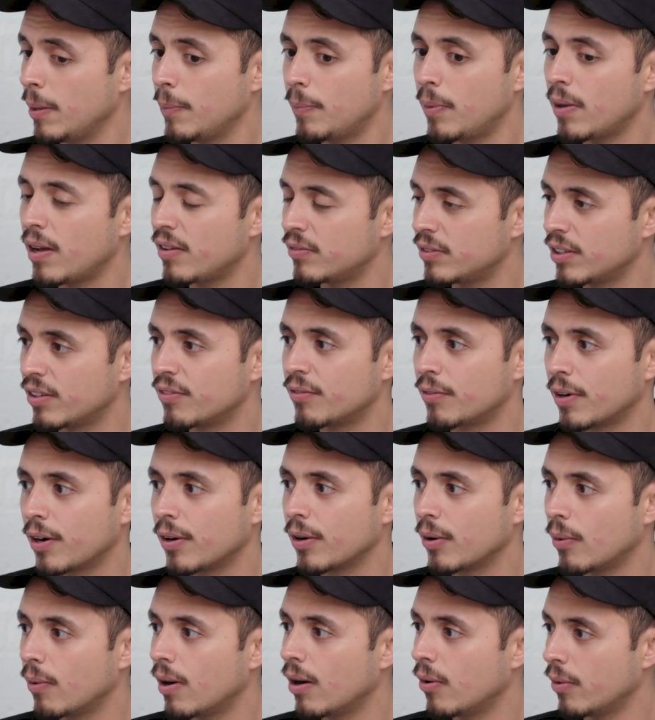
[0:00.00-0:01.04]
People have done
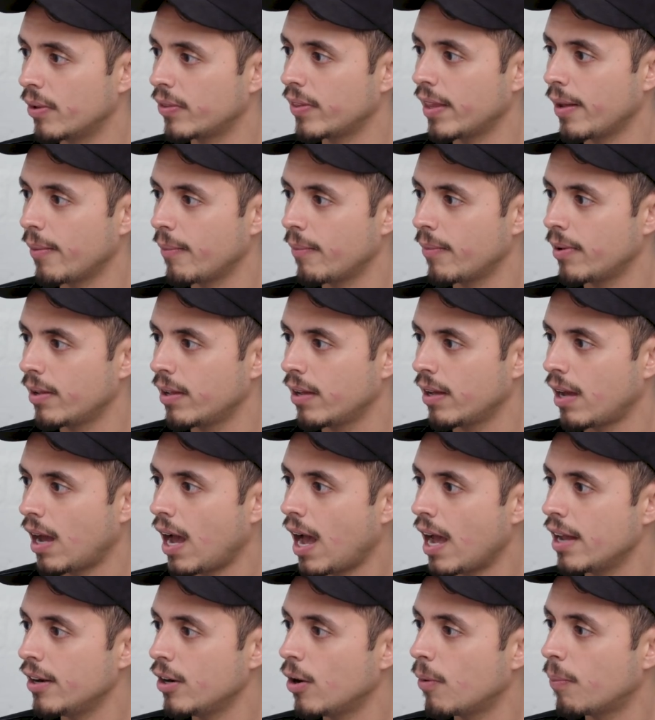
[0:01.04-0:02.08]
very well with them.
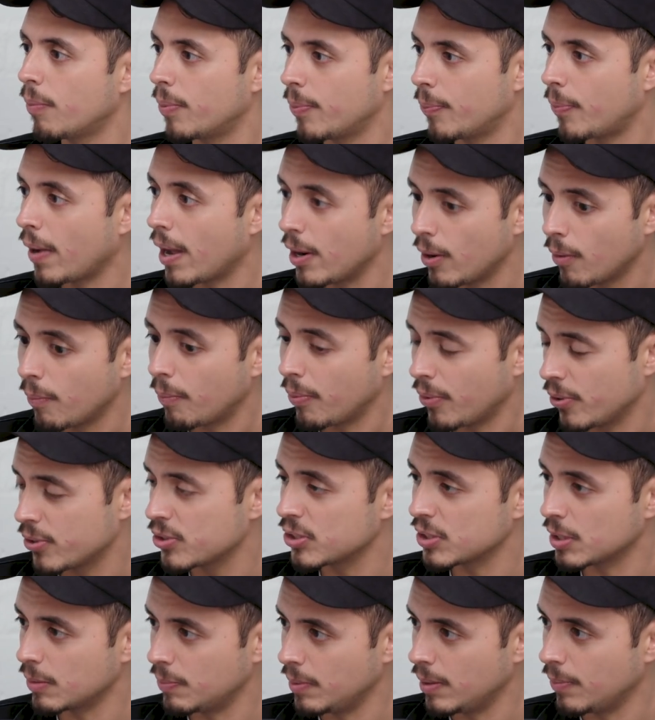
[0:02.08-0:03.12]
Yeah. I know I know
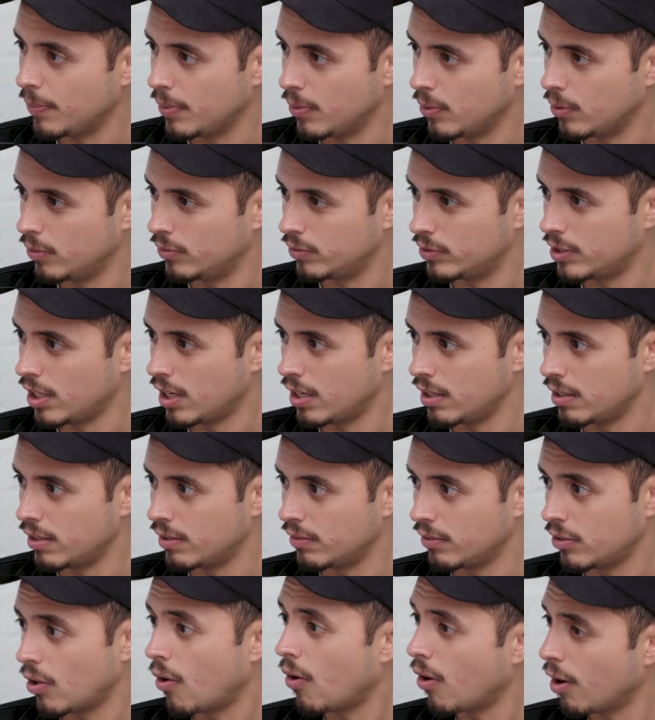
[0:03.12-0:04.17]
personally people who've
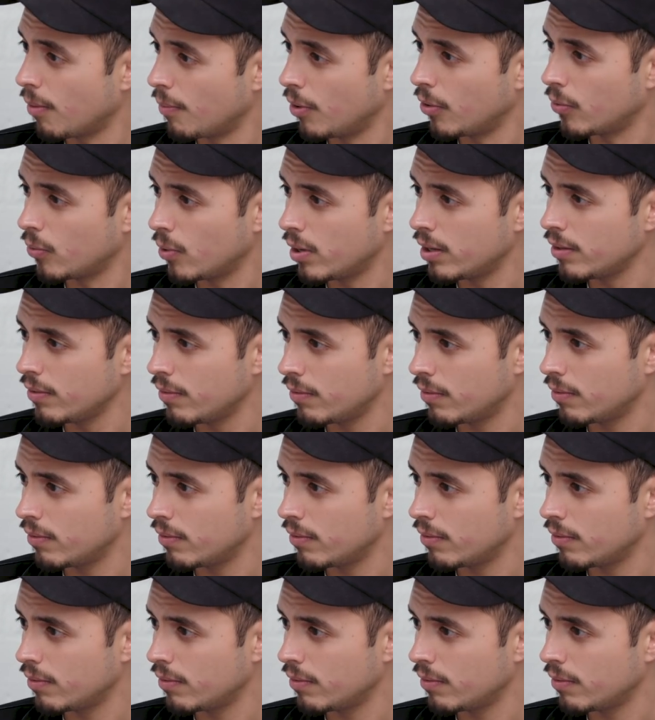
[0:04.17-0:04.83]
done the hormone one.